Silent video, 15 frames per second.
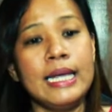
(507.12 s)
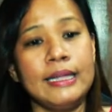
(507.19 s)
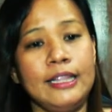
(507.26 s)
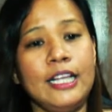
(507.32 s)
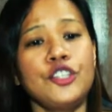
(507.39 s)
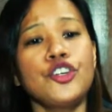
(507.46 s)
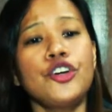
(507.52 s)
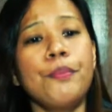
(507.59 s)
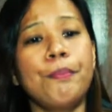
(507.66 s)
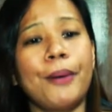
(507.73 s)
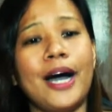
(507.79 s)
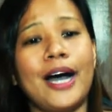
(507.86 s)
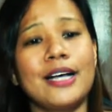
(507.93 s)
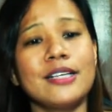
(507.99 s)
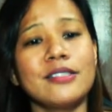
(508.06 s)
teacher
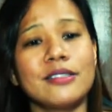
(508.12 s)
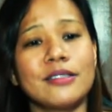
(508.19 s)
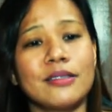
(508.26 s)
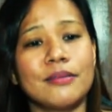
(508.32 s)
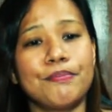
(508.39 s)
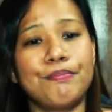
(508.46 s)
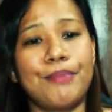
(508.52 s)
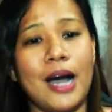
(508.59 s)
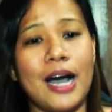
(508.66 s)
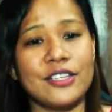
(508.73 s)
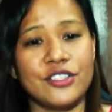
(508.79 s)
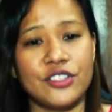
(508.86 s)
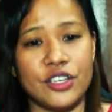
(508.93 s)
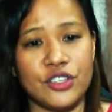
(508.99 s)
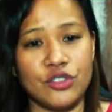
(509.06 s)
Paz
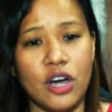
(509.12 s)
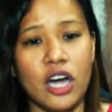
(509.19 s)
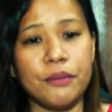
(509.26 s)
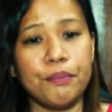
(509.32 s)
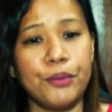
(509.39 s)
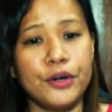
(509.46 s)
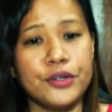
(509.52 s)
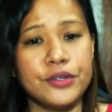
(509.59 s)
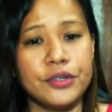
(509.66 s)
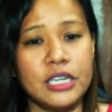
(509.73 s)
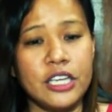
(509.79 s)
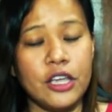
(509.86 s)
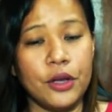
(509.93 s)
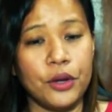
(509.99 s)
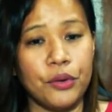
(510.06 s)
does not
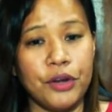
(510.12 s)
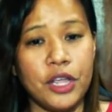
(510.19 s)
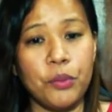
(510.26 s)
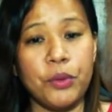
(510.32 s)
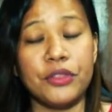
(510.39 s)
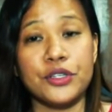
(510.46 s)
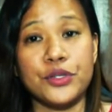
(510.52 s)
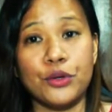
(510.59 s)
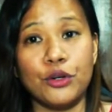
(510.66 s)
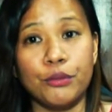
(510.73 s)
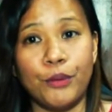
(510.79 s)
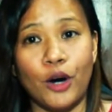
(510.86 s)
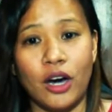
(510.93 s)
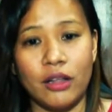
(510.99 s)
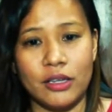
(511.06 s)
personally agree with the school
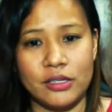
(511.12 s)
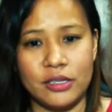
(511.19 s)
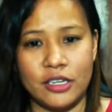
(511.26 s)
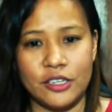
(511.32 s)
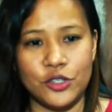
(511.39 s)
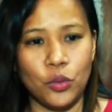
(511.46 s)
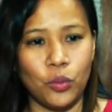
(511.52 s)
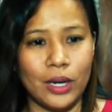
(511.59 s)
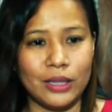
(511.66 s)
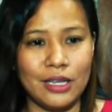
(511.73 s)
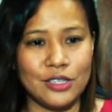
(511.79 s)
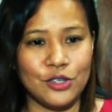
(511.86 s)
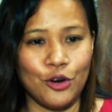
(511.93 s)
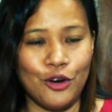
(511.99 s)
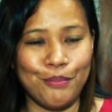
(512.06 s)
policy. So what
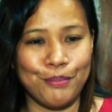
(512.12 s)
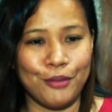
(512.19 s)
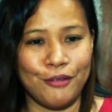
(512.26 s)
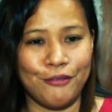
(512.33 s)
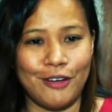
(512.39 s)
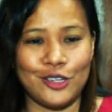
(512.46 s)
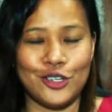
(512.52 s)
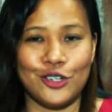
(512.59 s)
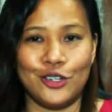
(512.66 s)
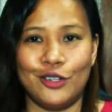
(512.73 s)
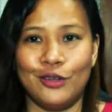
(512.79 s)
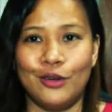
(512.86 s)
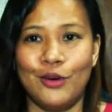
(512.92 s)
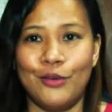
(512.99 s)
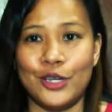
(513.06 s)
is her
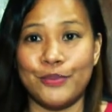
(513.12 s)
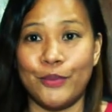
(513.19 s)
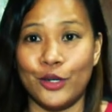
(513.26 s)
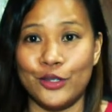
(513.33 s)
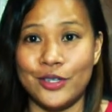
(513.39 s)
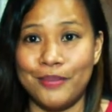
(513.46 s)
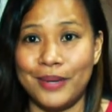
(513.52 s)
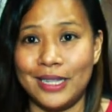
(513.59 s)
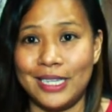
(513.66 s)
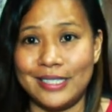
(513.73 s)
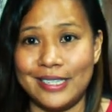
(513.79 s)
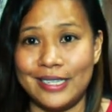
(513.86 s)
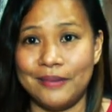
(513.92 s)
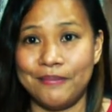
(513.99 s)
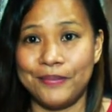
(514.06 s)
professional
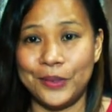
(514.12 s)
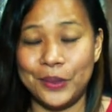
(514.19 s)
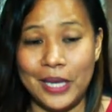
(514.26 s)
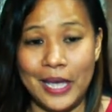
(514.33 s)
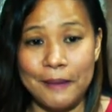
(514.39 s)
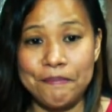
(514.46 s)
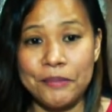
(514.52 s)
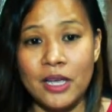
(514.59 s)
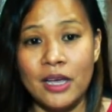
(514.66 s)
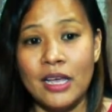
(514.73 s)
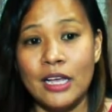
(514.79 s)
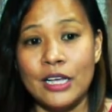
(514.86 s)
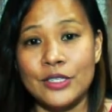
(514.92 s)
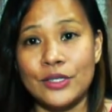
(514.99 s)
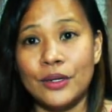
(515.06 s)
responsibility? Okay,
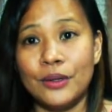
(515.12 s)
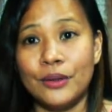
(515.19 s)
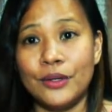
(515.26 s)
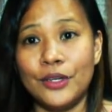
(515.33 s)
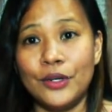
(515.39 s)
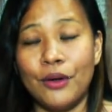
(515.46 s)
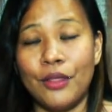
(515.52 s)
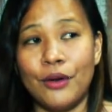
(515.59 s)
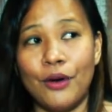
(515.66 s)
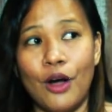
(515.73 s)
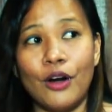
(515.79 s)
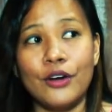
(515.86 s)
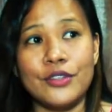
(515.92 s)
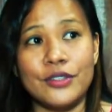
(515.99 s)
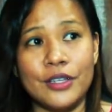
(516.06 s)
so you know, there
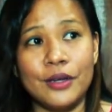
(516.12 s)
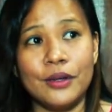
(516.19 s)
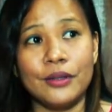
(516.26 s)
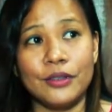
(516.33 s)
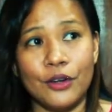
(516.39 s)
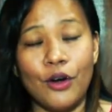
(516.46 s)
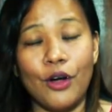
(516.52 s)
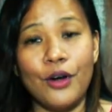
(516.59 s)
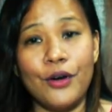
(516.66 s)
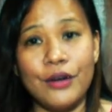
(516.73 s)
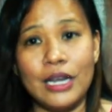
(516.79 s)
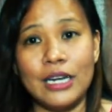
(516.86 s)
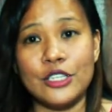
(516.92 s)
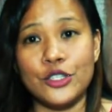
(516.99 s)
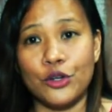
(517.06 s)
are
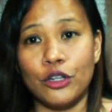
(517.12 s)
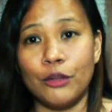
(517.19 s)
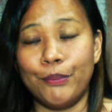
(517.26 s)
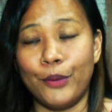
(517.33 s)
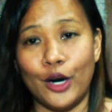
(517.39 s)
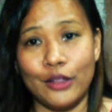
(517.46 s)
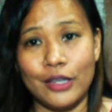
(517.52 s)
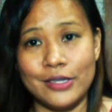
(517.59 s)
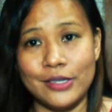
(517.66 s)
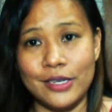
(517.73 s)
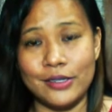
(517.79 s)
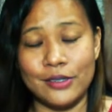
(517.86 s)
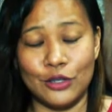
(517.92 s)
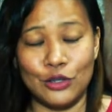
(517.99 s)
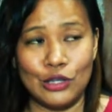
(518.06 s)
really school
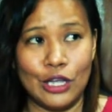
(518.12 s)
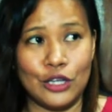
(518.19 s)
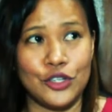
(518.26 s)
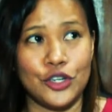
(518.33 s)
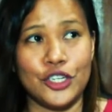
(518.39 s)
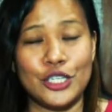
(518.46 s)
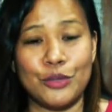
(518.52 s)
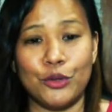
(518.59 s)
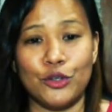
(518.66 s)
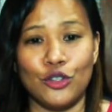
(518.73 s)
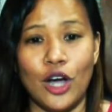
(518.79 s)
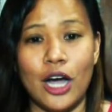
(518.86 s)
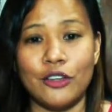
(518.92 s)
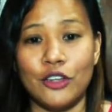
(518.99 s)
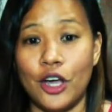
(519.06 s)
policies that teachers would
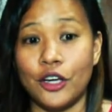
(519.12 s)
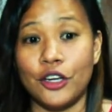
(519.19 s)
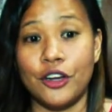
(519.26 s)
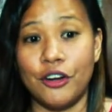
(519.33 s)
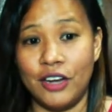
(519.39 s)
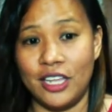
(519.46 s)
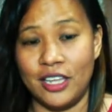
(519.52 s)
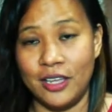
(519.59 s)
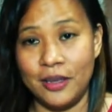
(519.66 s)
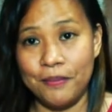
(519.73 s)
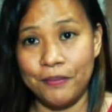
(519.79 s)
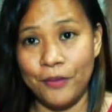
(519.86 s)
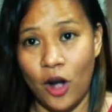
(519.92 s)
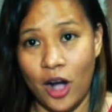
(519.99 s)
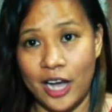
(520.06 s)
not agree
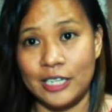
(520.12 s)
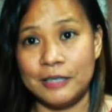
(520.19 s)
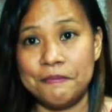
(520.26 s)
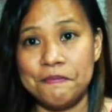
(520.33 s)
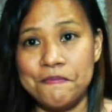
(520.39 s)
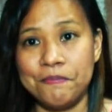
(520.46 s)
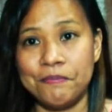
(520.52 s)
on.